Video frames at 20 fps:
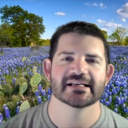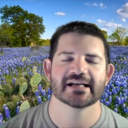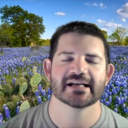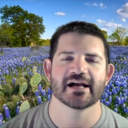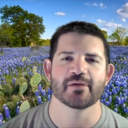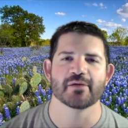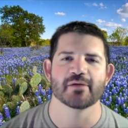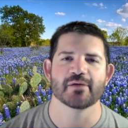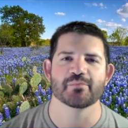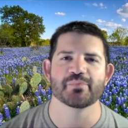
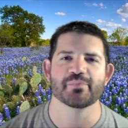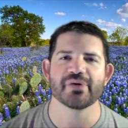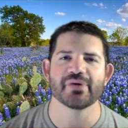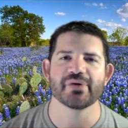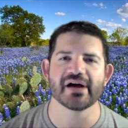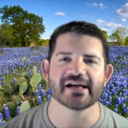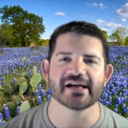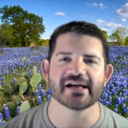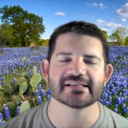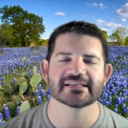Um,
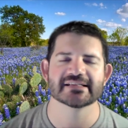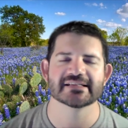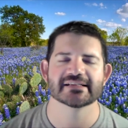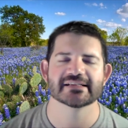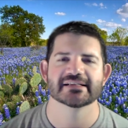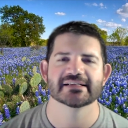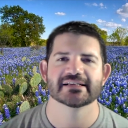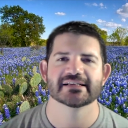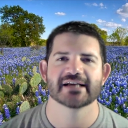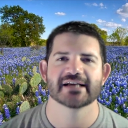but
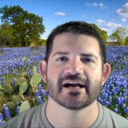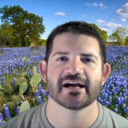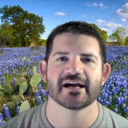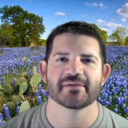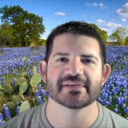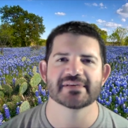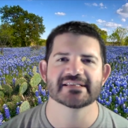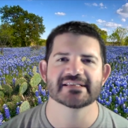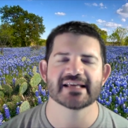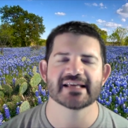
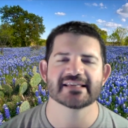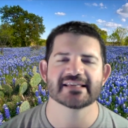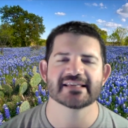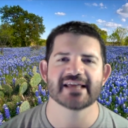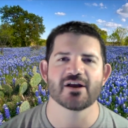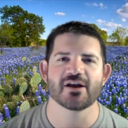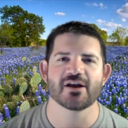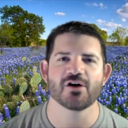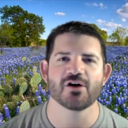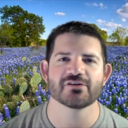um, it's like
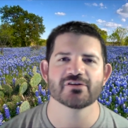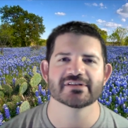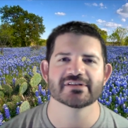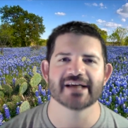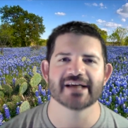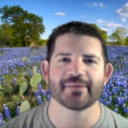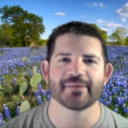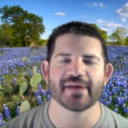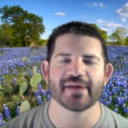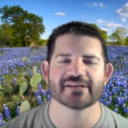that all the
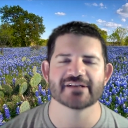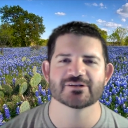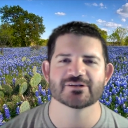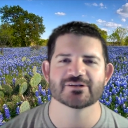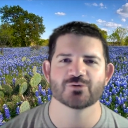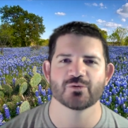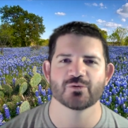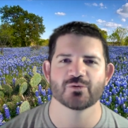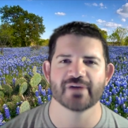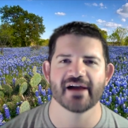time, not
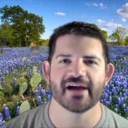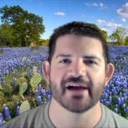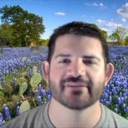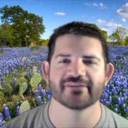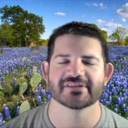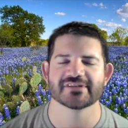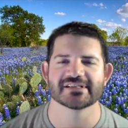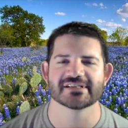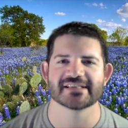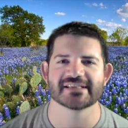just when we have
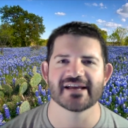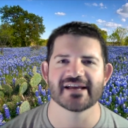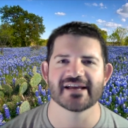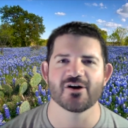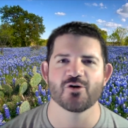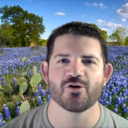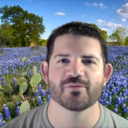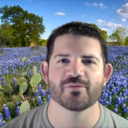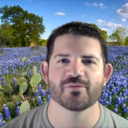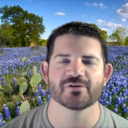to stay
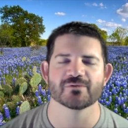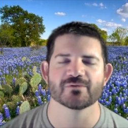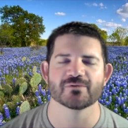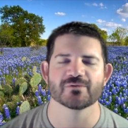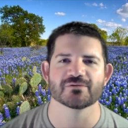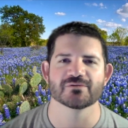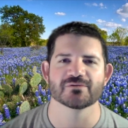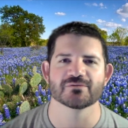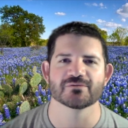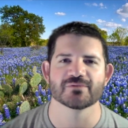home and
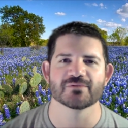when,